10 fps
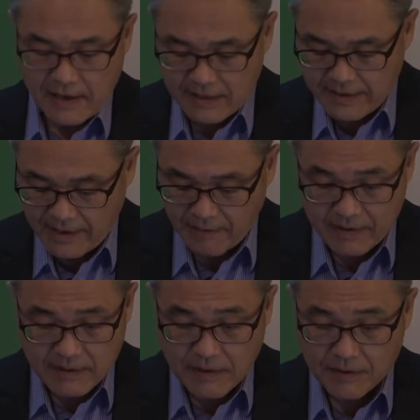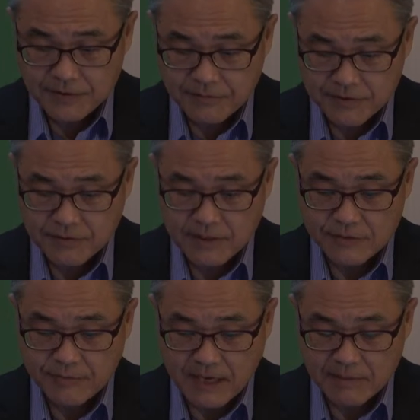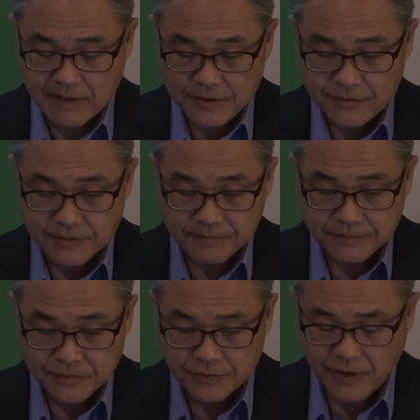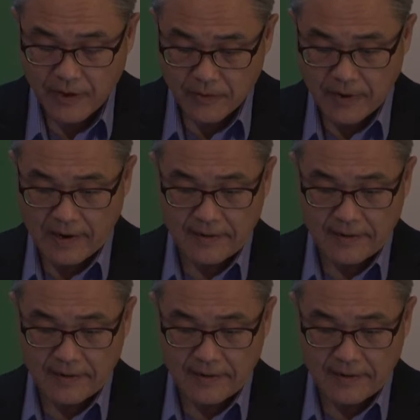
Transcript: And now, and the loss of a school-age population. So,